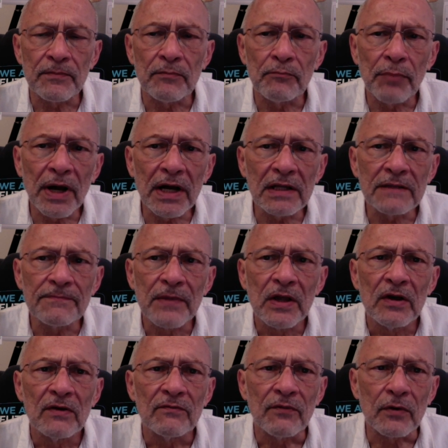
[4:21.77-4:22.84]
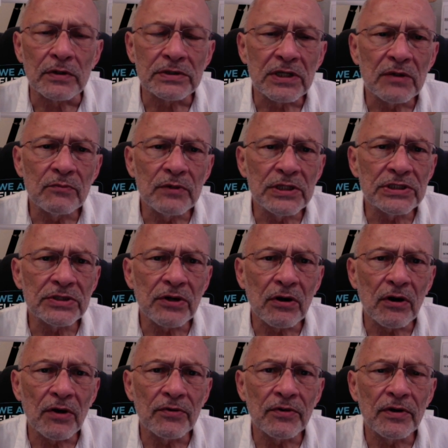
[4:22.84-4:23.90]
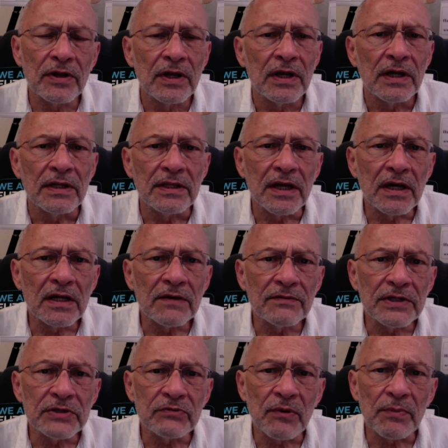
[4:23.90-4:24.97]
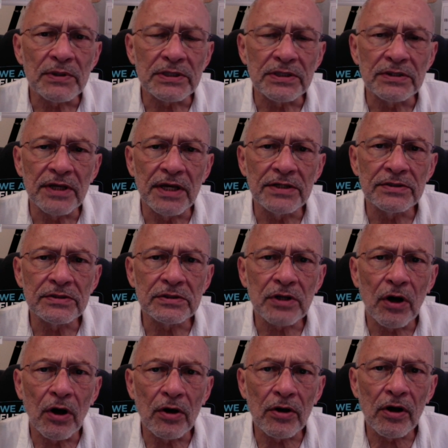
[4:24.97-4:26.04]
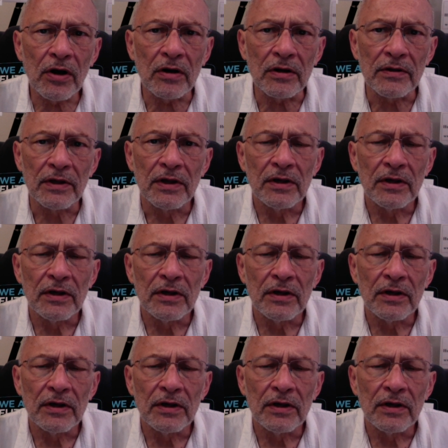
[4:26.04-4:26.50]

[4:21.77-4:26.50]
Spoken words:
But for some reason or other, none of these representations caught on.